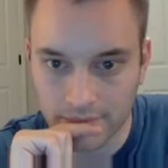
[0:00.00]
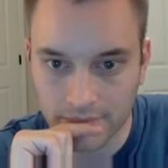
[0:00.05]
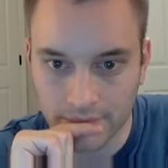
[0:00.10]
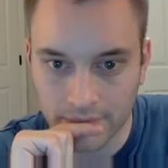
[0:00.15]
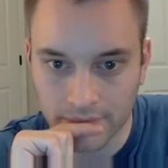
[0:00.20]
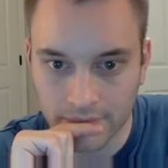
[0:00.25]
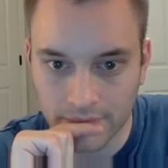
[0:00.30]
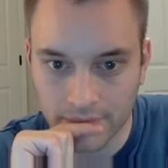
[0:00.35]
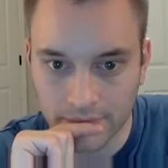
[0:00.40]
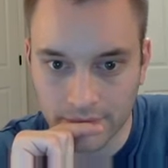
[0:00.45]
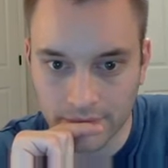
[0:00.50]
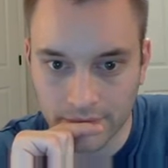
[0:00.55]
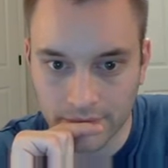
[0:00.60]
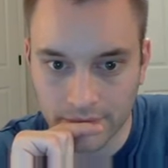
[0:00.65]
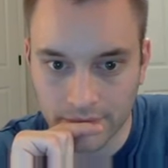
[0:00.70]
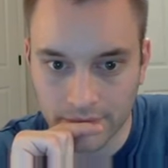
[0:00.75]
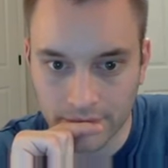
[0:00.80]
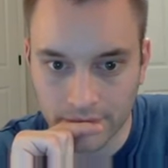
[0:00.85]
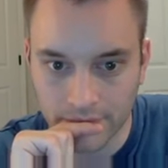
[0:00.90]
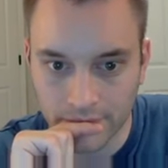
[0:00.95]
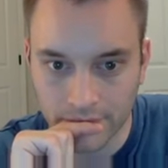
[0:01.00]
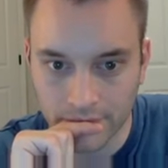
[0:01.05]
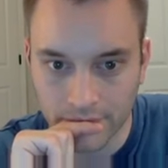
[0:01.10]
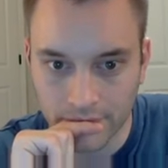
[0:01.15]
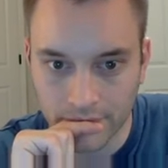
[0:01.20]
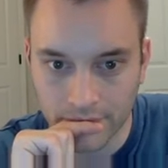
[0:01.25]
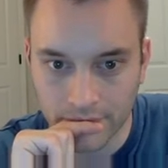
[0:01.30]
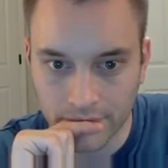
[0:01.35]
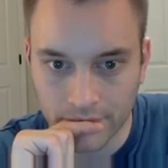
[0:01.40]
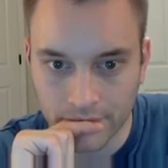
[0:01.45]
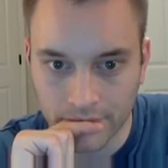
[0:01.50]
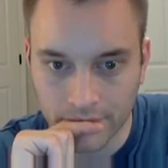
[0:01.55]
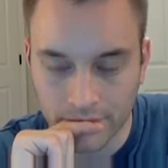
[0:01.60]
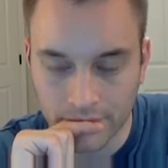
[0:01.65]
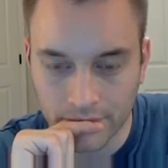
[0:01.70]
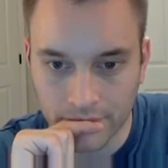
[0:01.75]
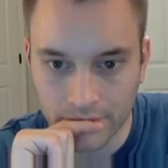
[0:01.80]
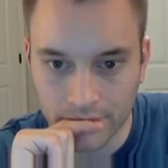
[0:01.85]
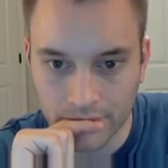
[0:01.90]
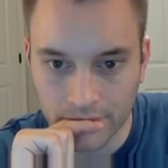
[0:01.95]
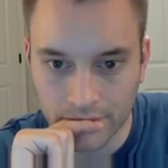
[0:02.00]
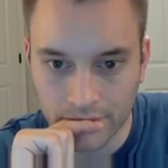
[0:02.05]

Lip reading: No one is speaking in this clip.